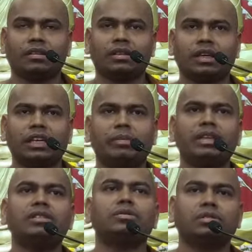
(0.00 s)
In many
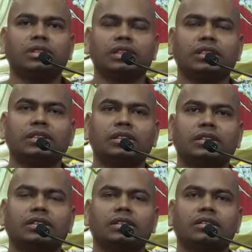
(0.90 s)
suttas,
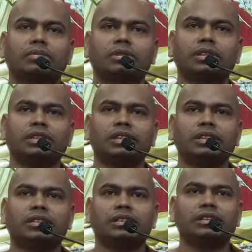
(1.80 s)
Buddha says
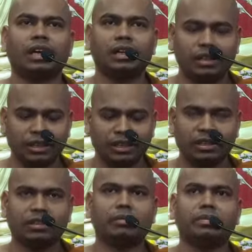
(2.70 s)
the saraniya
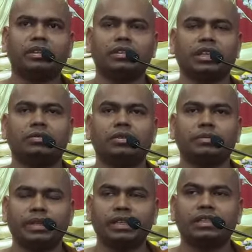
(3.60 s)
dhammas, that which
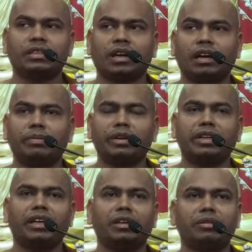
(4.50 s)
brings the harmony
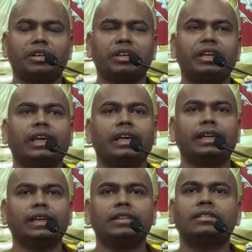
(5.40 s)
and unity,
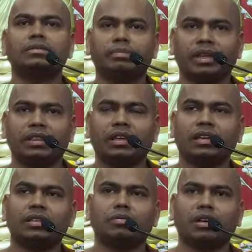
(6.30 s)
is metta
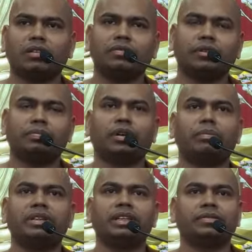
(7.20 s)
is one of the
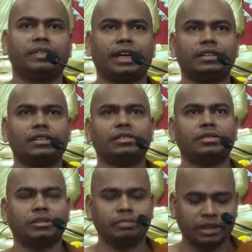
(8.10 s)
prominent factors
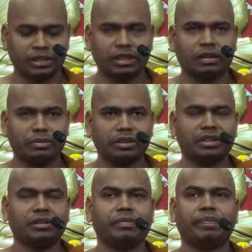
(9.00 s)
which brings harmony,
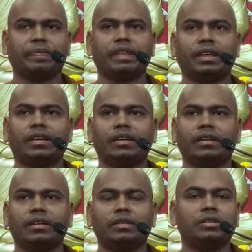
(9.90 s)

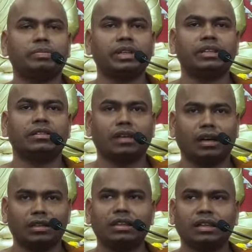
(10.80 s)
which brings
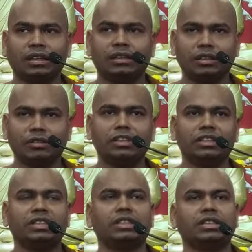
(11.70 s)
sangha,
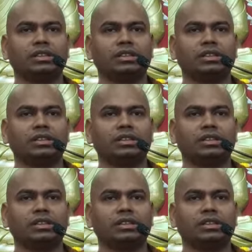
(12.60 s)
unity.